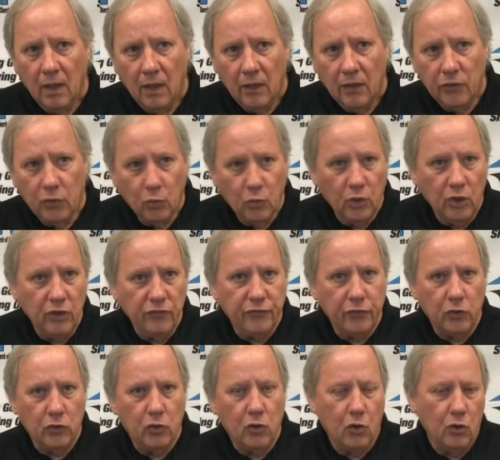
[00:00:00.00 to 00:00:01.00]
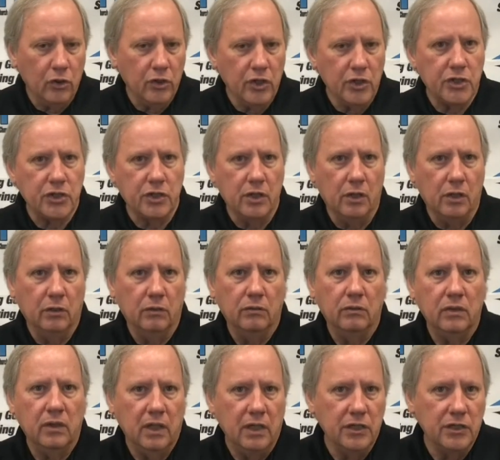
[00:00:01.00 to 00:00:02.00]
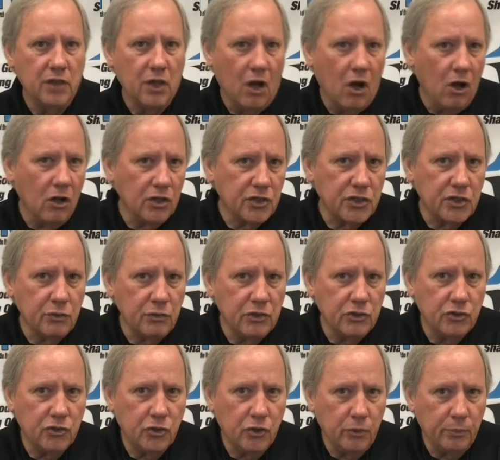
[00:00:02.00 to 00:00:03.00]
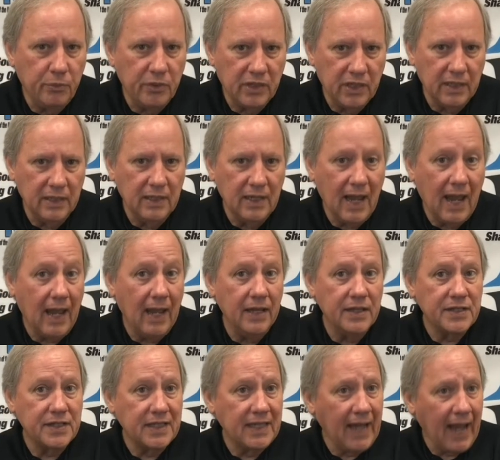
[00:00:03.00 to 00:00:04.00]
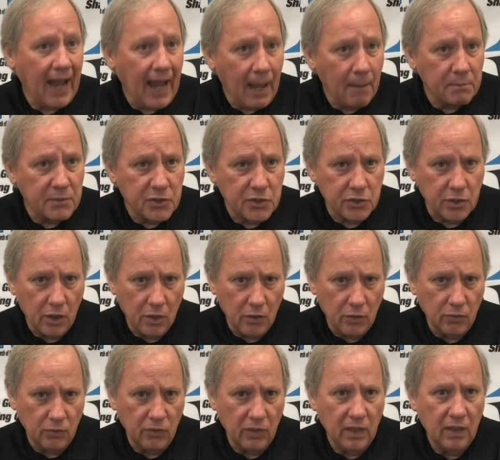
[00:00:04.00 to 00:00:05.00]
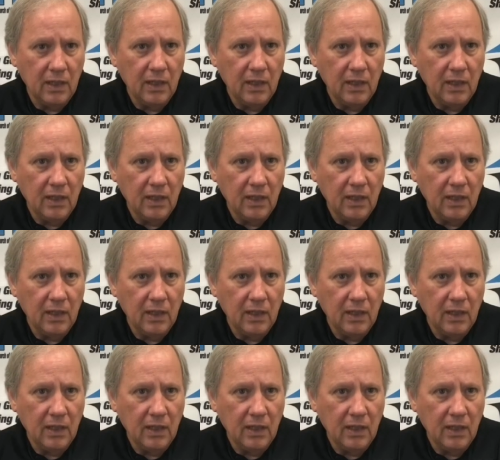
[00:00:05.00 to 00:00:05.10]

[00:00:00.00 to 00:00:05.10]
The word for cornerstone is also interpreted as capstone,